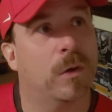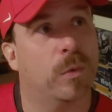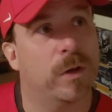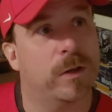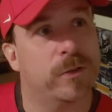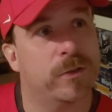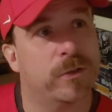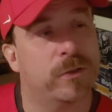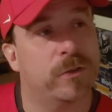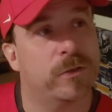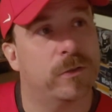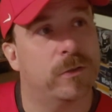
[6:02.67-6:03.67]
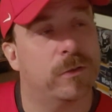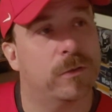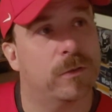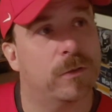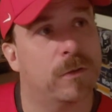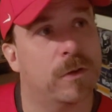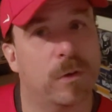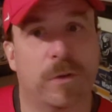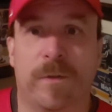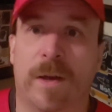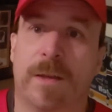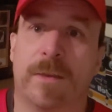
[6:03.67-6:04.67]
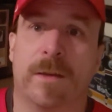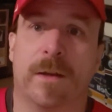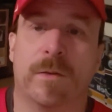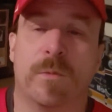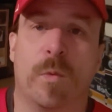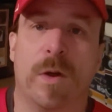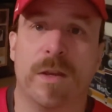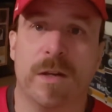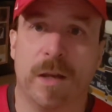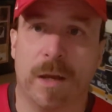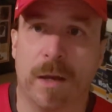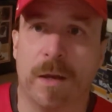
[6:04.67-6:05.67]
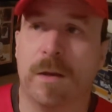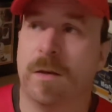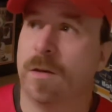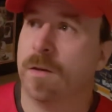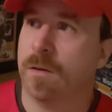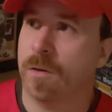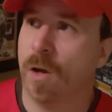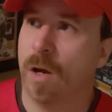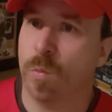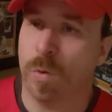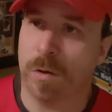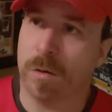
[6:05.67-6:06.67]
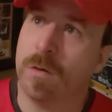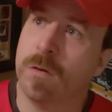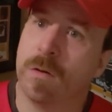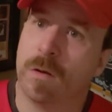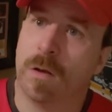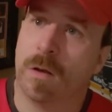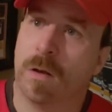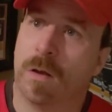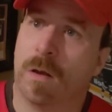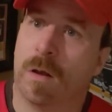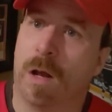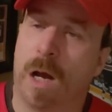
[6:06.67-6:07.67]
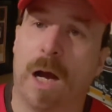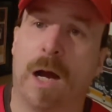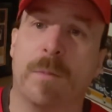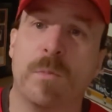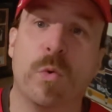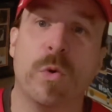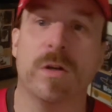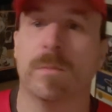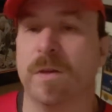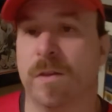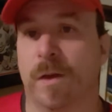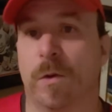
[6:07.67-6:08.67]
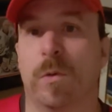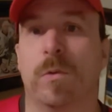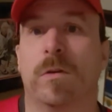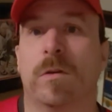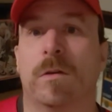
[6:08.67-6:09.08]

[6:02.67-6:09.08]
was, the fact that one day, God willing, I'm going to be that old.